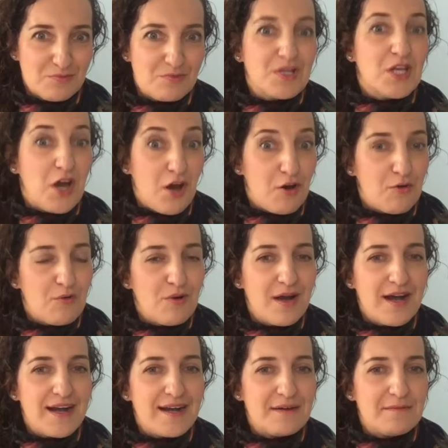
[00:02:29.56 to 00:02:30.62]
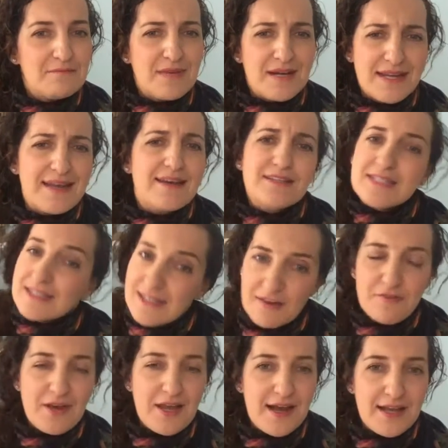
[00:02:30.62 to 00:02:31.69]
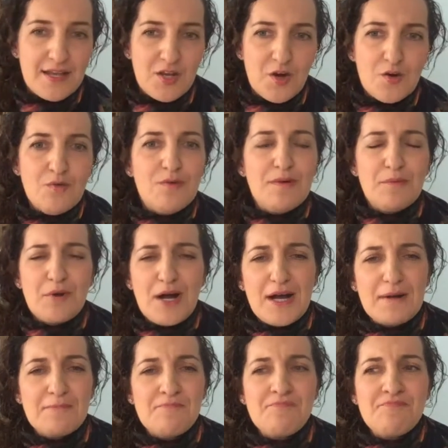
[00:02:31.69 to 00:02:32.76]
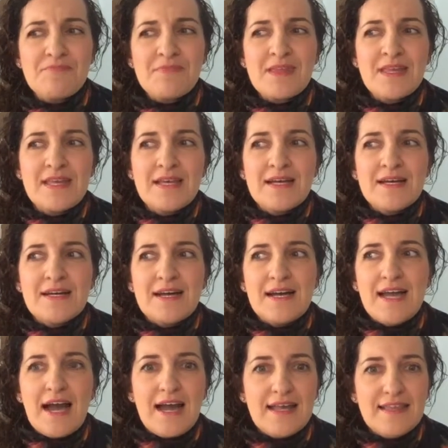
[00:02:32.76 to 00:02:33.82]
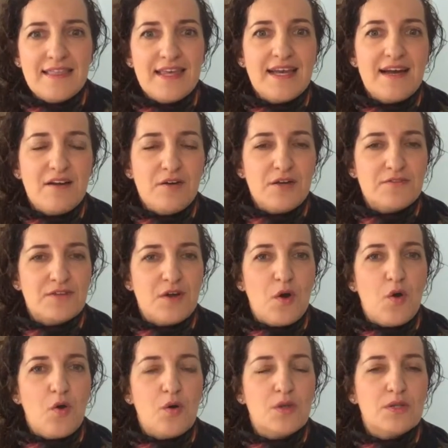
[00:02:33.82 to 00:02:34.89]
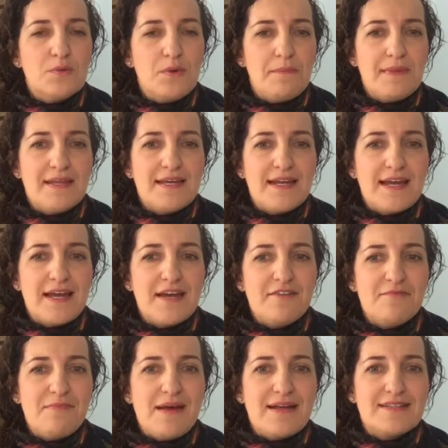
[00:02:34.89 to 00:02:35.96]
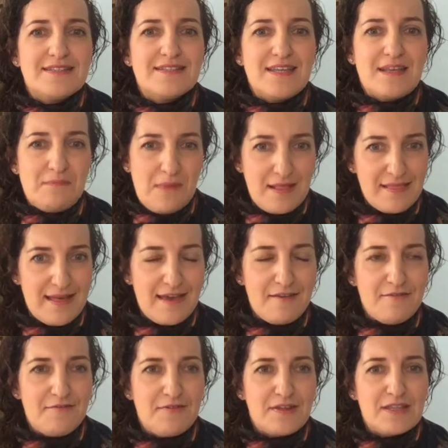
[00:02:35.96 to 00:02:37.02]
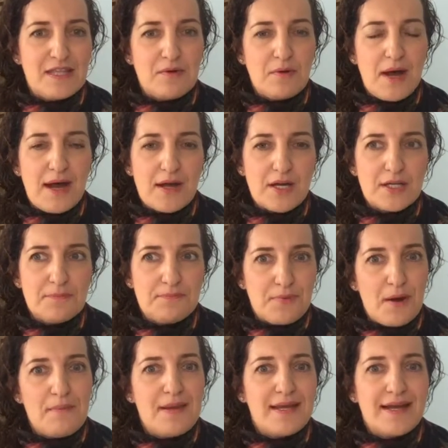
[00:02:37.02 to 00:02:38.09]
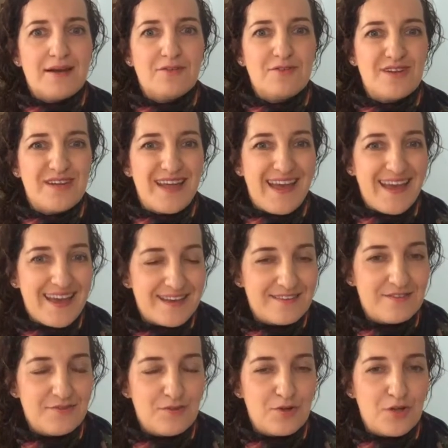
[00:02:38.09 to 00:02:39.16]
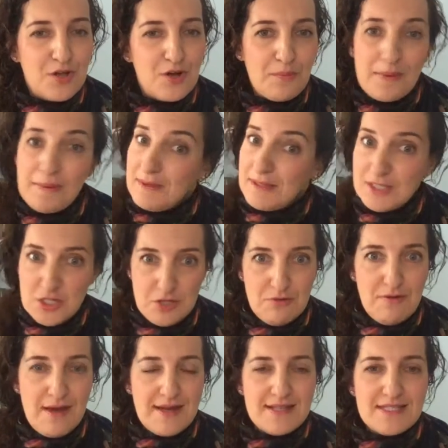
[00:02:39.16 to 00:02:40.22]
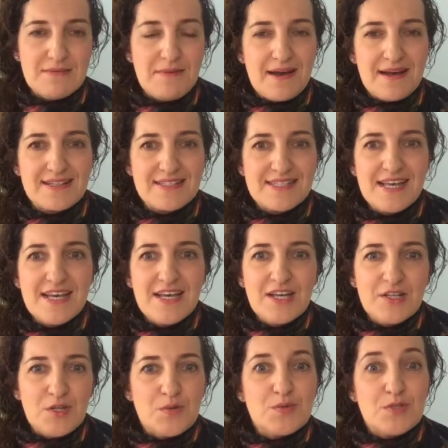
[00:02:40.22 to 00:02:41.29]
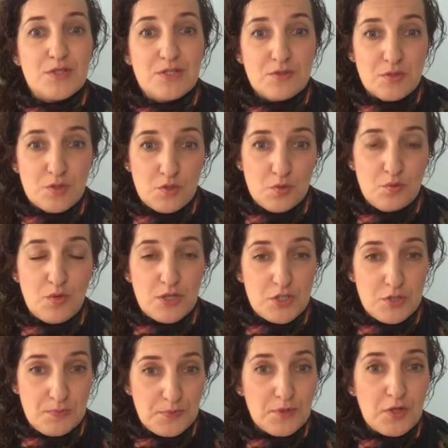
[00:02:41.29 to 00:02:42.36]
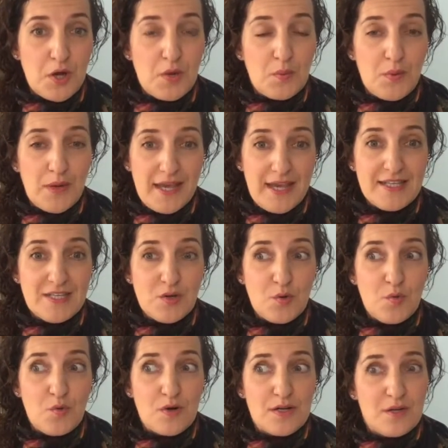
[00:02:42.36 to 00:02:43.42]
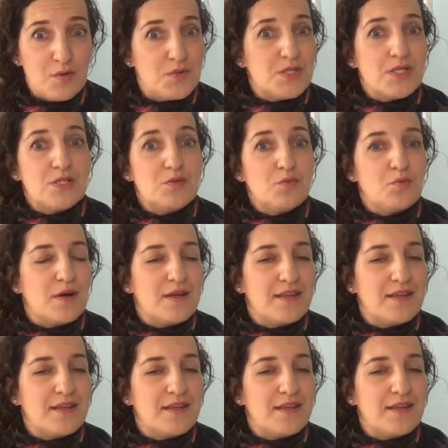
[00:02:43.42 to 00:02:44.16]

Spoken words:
we know. And I know. I think out of all the women that I have met in my life, I could probably count on a handful, or maybe two hands max, those that do want to put on weight, or those that